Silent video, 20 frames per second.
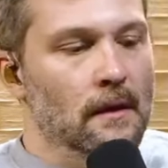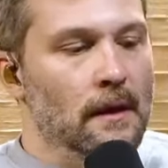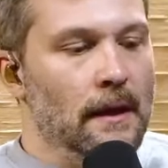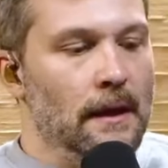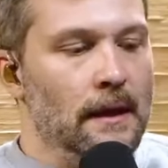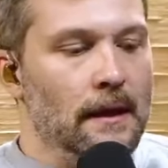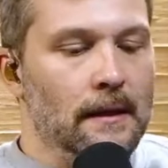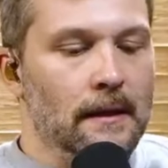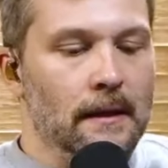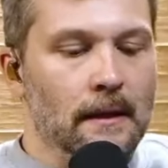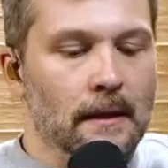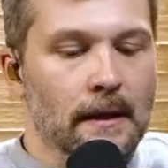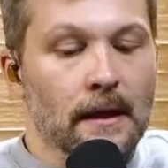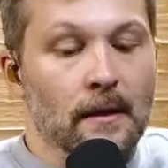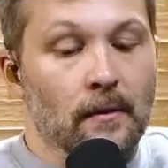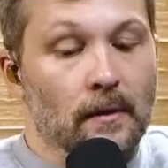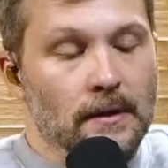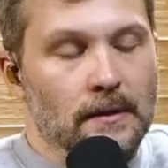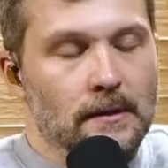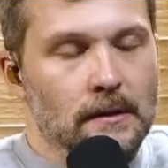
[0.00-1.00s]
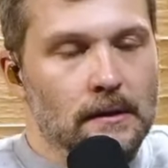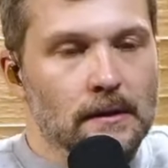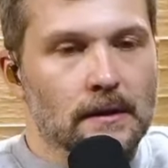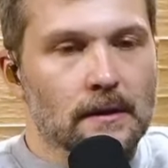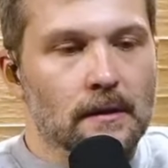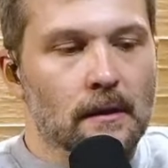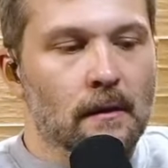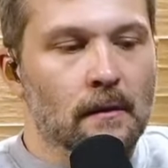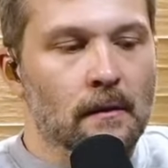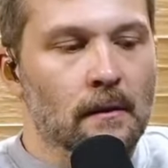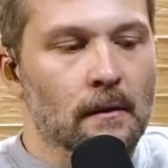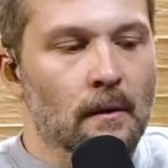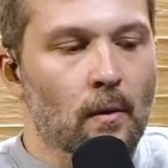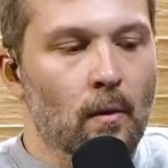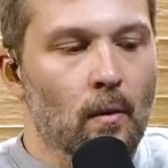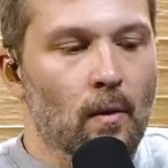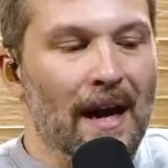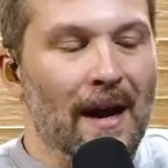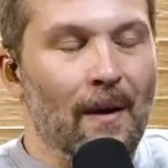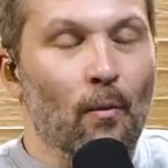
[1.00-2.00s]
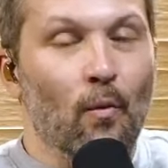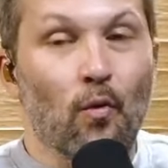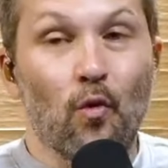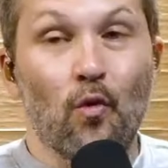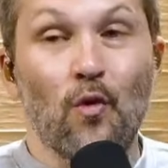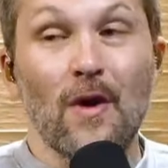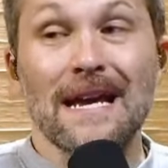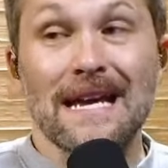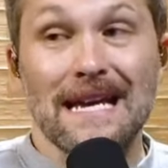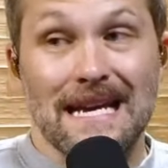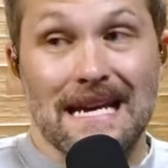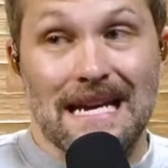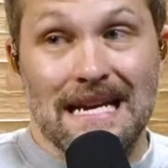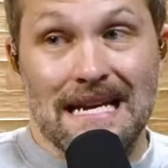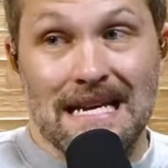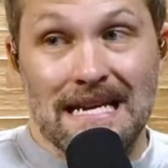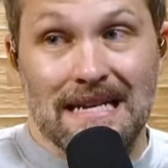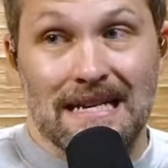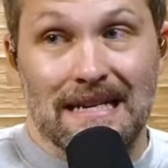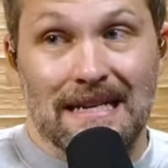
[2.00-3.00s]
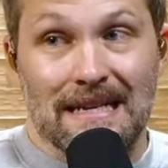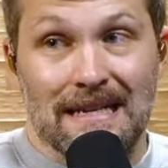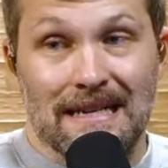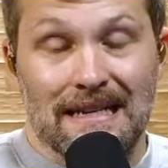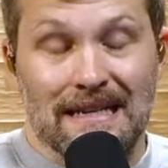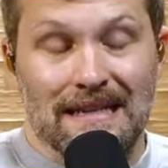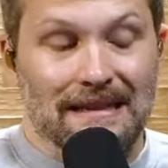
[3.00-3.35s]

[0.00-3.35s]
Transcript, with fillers: And uh, anyways, so when we yeah.